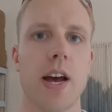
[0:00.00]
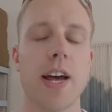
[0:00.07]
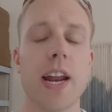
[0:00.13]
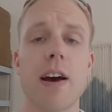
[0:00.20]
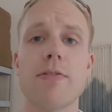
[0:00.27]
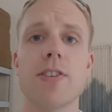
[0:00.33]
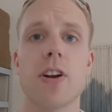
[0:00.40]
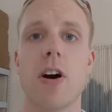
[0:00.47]
And
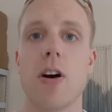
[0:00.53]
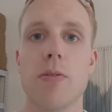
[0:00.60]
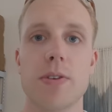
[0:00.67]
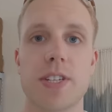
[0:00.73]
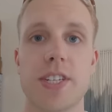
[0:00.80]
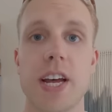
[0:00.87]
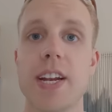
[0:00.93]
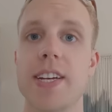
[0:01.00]
after all was
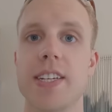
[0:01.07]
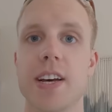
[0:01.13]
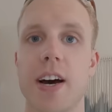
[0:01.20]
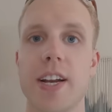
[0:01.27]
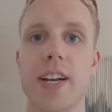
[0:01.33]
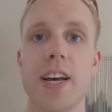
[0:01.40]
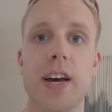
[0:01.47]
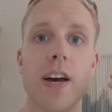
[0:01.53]
said and
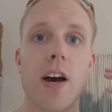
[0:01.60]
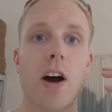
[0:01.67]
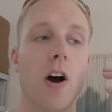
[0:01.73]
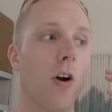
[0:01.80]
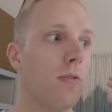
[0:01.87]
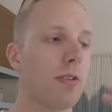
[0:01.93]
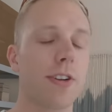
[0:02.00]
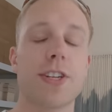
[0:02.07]
done,
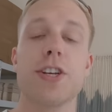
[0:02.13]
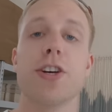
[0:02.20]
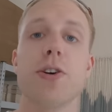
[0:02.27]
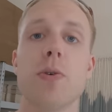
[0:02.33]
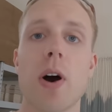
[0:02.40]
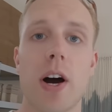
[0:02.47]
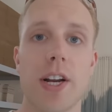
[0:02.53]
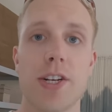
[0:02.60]
over
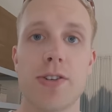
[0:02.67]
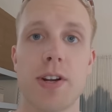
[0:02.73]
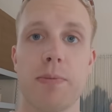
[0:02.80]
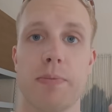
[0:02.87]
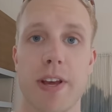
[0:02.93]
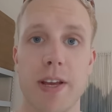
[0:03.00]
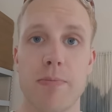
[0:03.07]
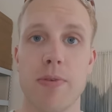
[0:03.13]
200
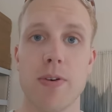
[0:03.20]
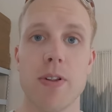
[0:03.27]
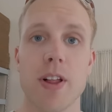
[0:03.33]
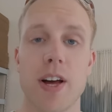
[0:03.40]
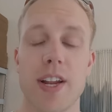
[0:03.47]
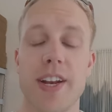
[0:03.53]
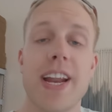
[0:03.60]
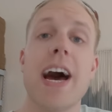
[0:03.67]
people
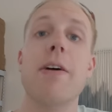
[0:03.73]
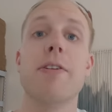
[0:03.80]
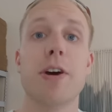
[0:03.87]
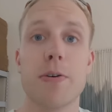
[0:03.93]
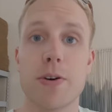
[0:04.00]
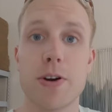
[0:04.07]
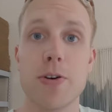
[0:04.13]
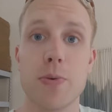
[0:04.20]
now
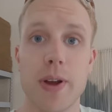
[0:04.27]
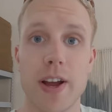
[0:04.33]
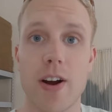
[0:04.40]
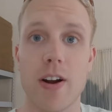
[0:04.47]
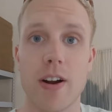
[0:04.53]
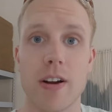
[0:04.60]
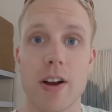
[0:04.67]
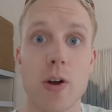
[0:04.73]
know who we
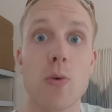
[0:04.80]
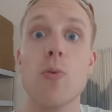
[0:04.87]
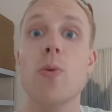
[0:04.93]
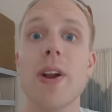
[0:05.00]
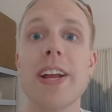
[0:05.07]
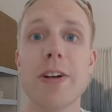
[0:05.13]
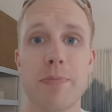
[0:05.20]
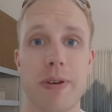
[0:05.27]
are.
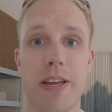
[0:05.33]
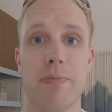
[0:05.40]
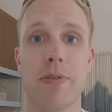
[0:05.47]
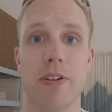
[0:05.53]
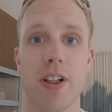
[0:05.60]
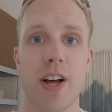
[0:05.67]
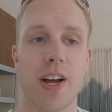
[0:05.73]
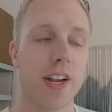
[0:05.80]
Real
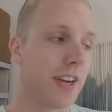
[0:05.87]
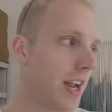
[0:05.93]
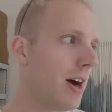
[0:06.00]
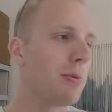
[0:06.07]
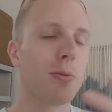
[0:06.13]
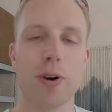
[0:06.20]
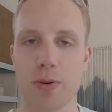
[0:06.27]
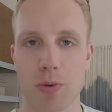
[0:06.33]
people, not
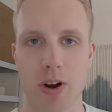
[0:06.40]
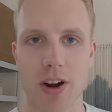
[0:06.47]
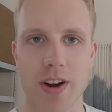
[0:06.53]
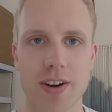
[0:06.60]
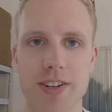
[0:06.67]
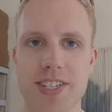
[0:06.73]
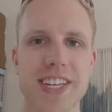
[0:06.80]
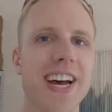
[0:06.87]

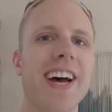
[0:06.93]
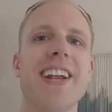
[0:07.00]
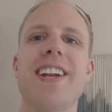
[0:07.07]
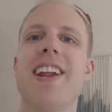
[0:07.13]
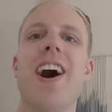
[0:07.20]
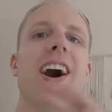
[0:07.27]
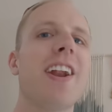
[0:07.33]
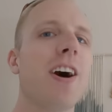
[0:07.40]
woodworkers,
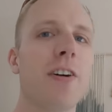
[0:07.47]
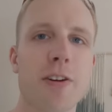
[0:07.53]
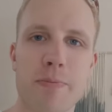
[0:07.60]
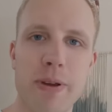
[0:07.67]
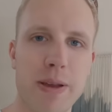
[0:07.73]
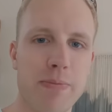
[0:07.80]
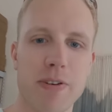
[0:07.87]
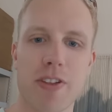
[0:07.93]
not other
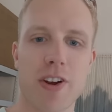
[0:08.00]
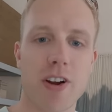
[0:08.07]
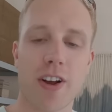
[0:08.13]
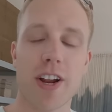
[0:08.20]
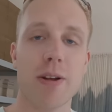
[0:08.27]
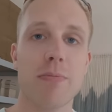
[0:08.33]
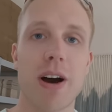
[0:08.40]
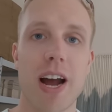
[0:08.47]
people that aren't
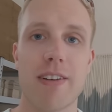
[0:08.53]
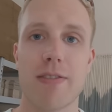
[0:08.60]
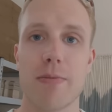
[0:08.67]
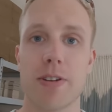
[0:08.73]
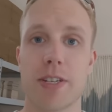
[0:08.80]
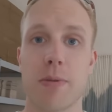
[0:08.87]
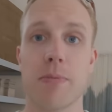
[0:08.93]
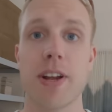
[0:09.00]
going to buy from
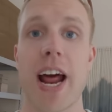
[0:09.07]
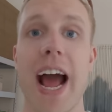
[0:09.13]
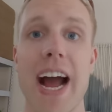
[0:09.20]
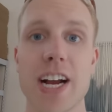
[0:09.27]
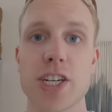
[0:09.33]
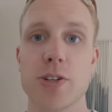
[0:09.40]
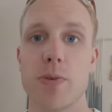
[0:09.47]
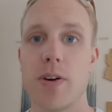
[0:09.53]
us, but
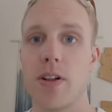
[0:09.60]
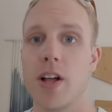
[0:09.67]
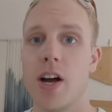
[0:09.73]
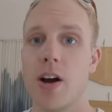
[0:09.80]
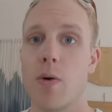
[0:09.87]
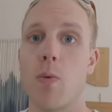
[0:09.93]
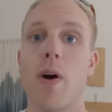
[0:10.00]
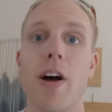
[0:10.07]
actual
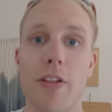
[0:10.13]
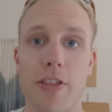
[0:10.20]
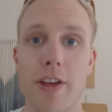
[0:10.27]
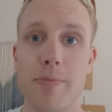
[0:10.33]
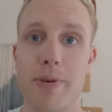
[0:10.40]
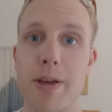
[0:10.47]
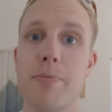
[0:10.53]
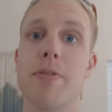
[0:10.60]
wealthy
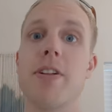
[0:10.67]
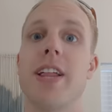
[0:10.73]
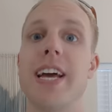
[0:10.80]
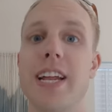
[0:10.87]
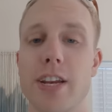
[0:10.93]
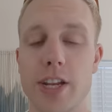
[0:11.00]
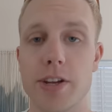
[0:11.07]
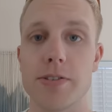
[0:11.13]
people
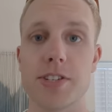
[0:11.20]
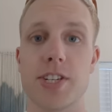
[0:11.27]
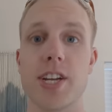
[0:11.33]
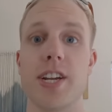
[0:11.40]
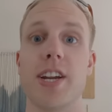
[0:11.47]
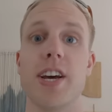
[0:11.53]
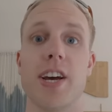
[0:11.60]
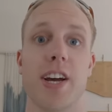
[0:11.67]
in
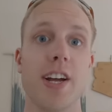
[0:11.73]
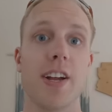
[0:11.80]
Houston